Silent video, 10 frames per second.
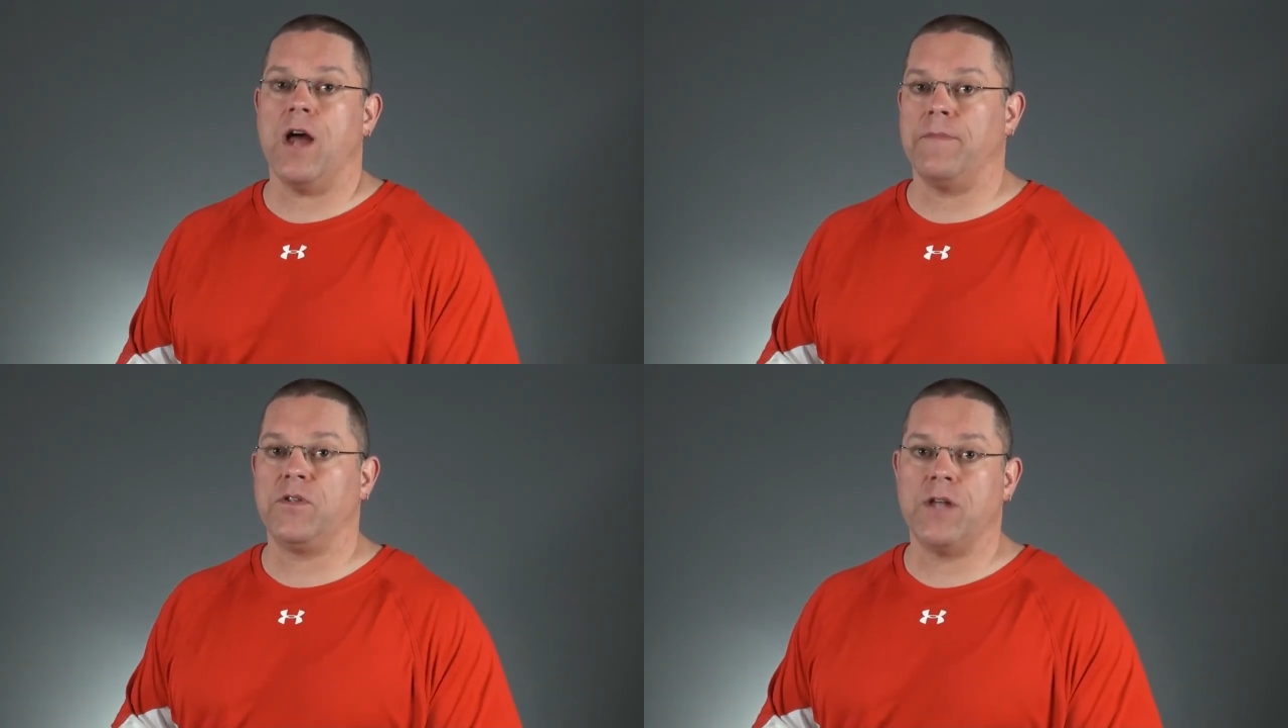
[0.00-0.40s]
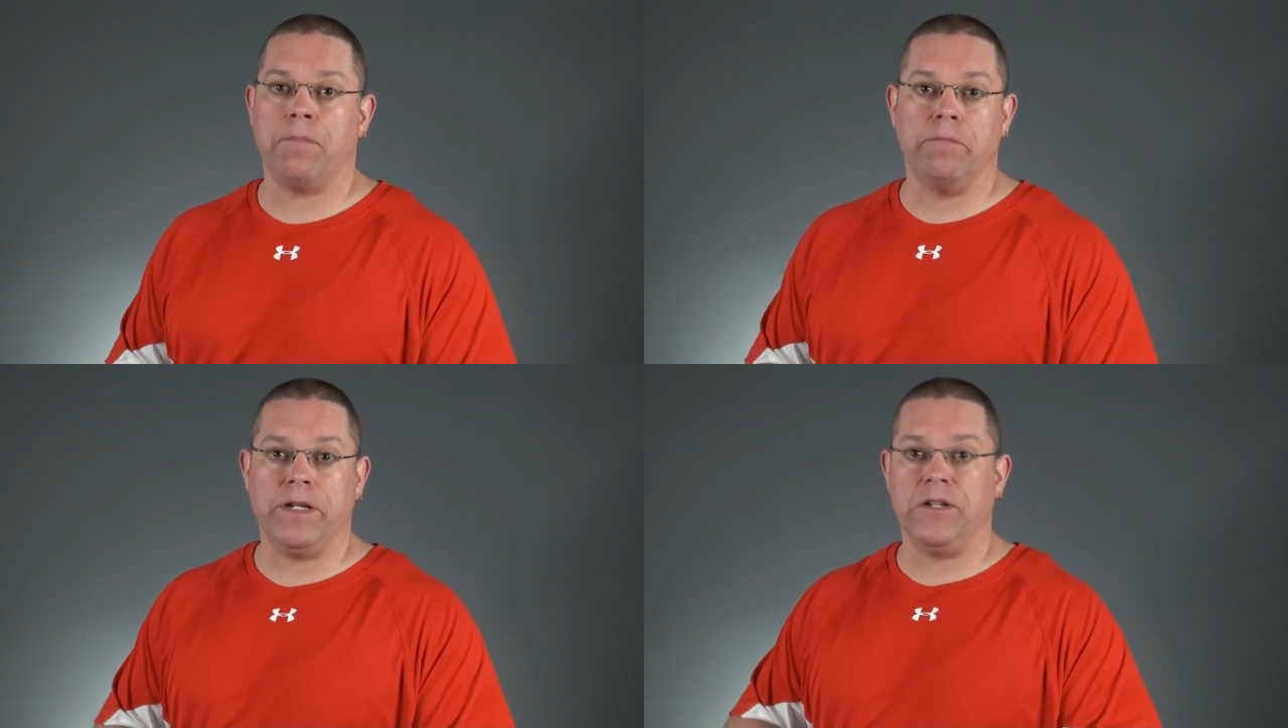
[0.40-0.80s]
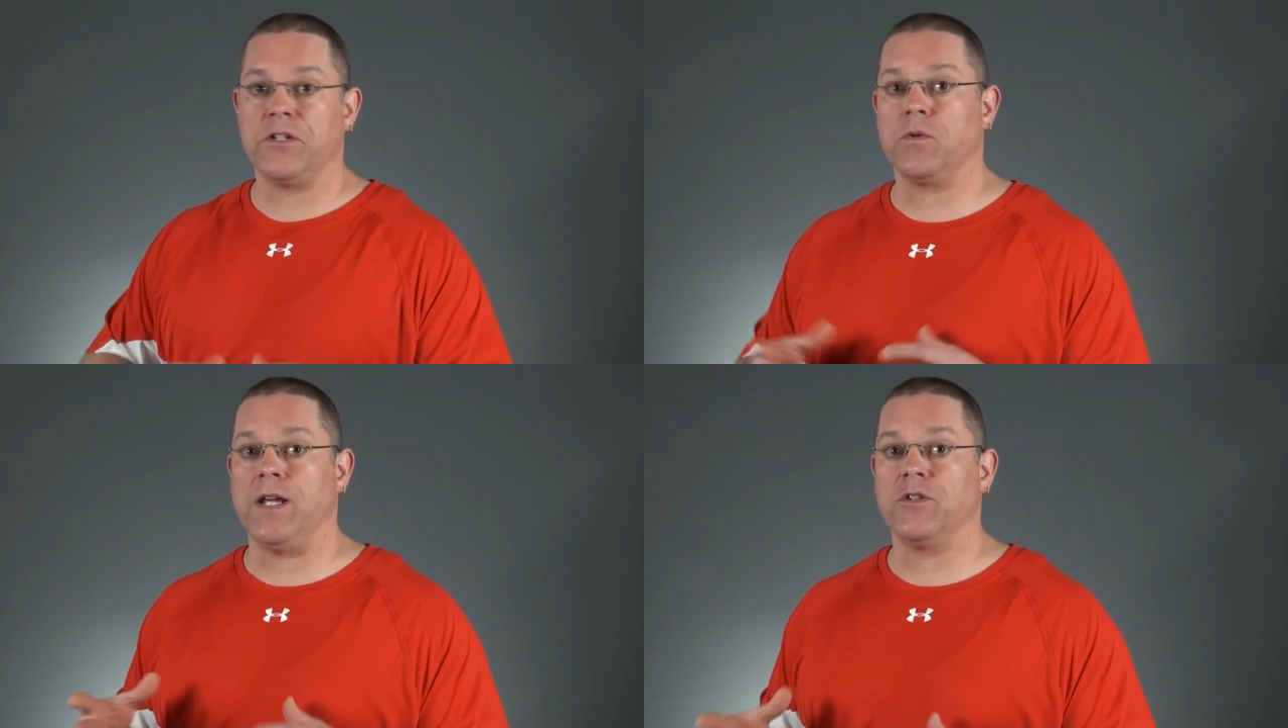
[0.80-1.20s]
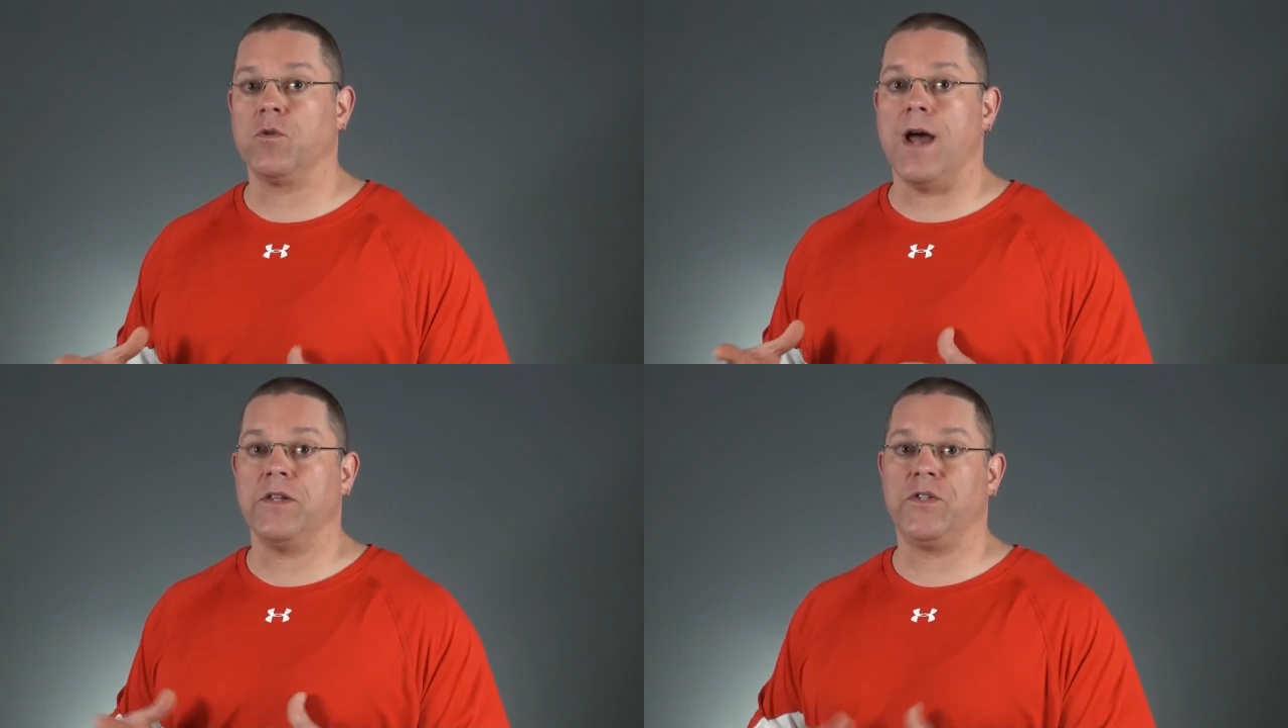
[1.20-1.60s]
time the supplement industry has
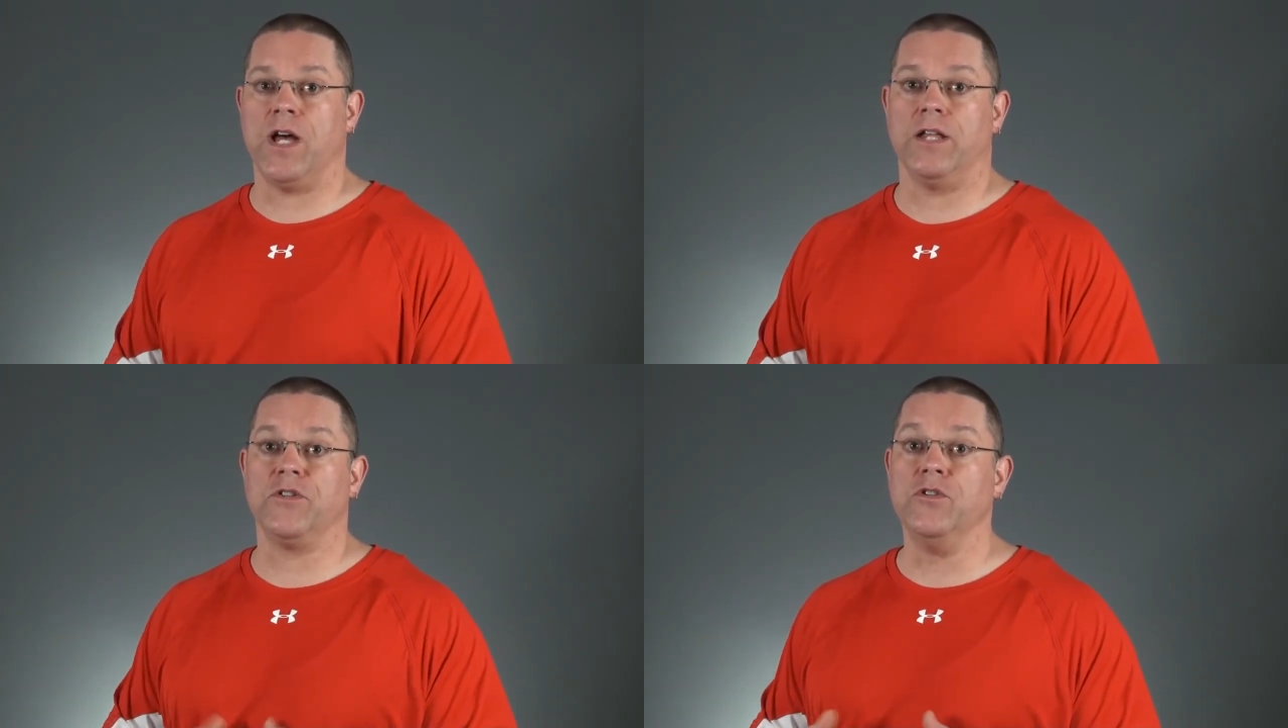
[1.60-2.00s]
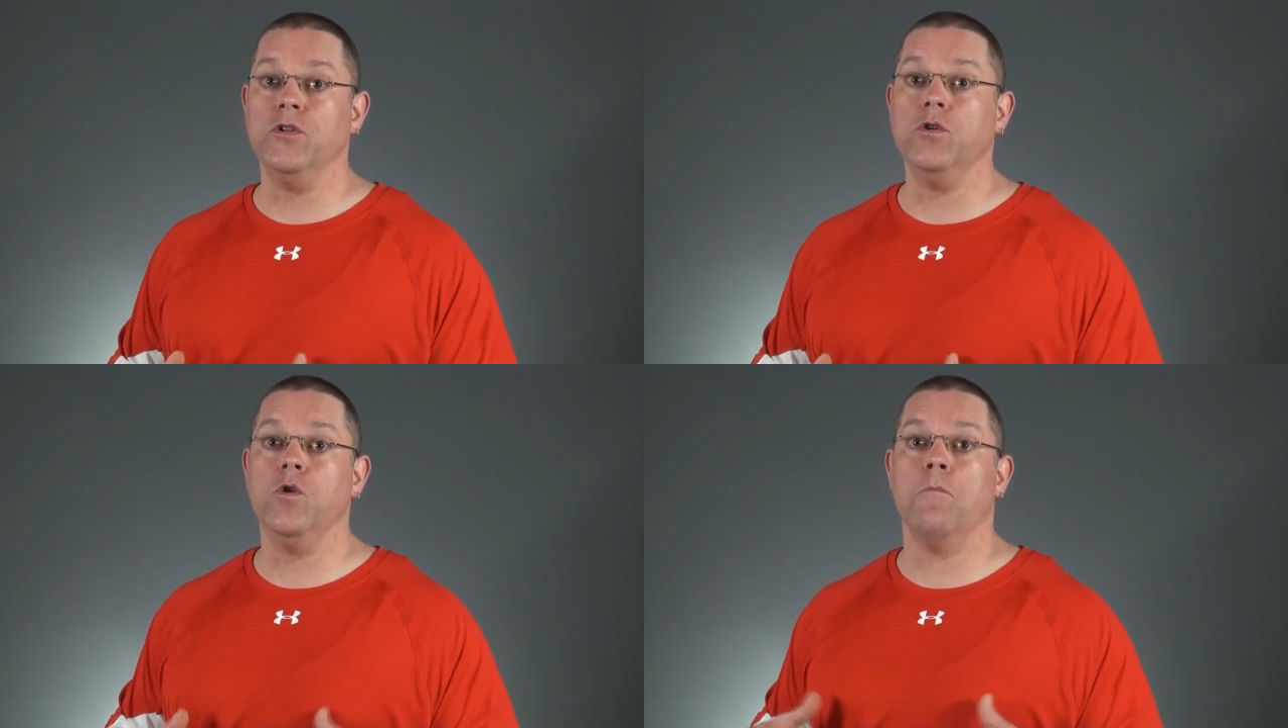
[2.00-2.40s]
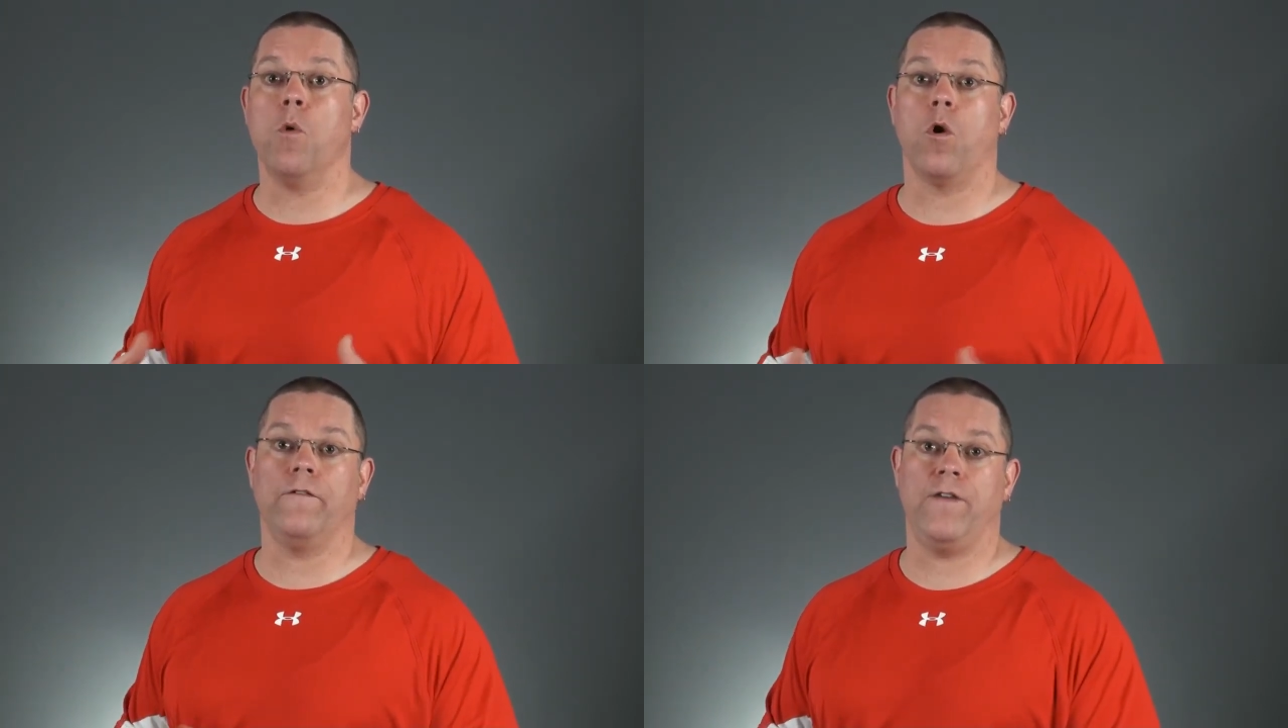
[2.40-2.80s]
tried to sell us new, more